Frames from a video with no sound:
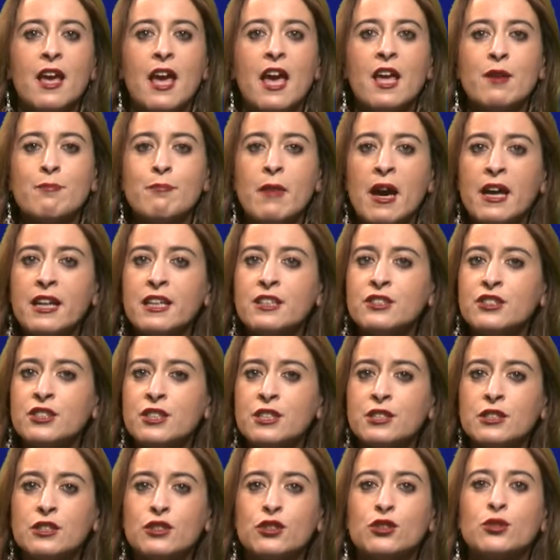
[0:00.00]
And
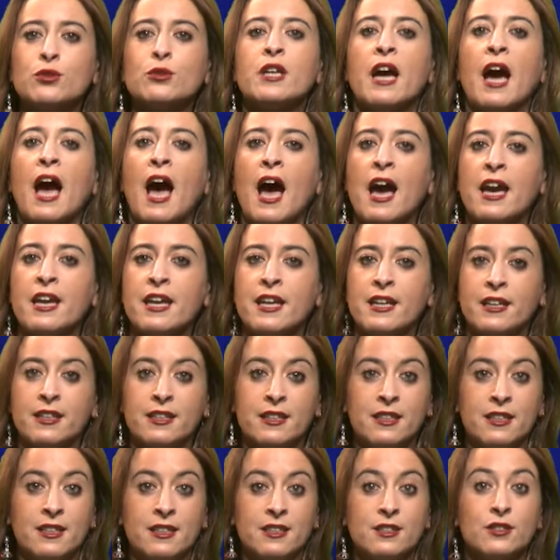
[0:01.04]
managers should hire
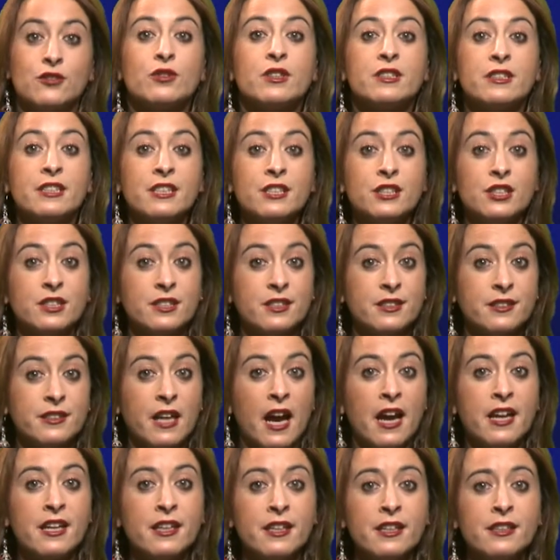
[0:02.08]
strategic
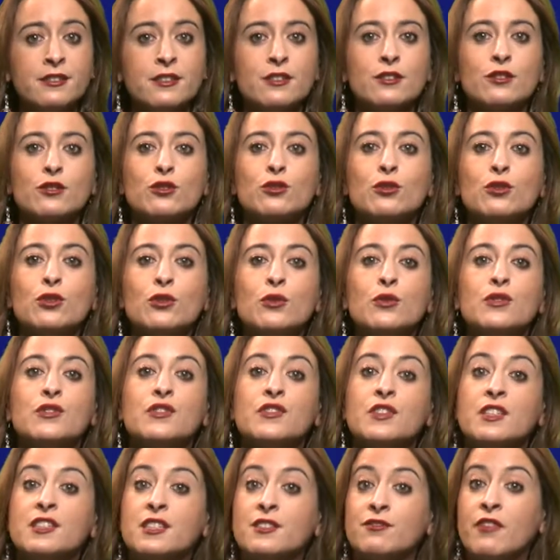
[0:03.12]
designers to use
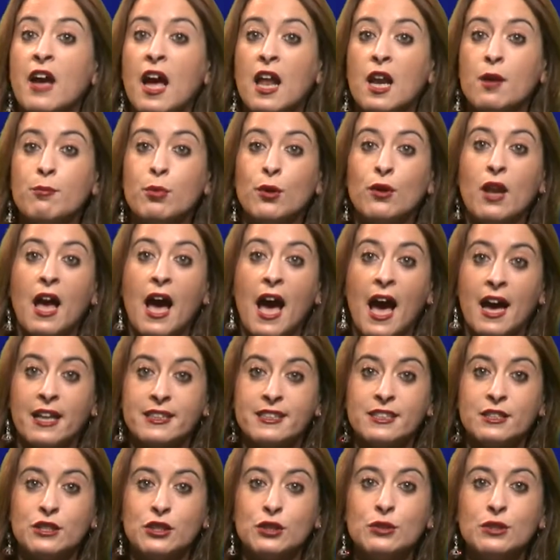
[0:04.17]
this valuable
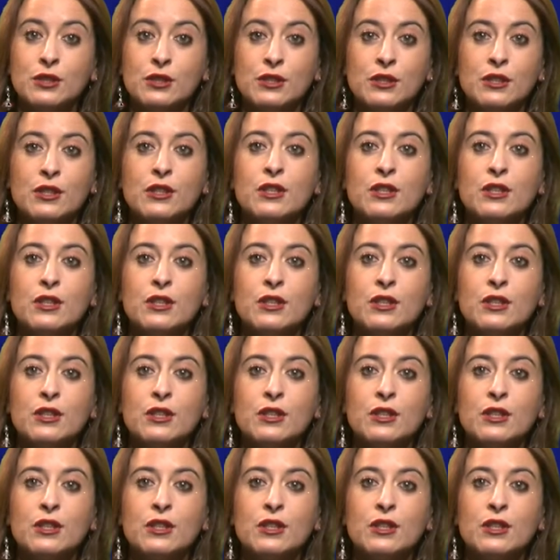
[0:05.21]
attitude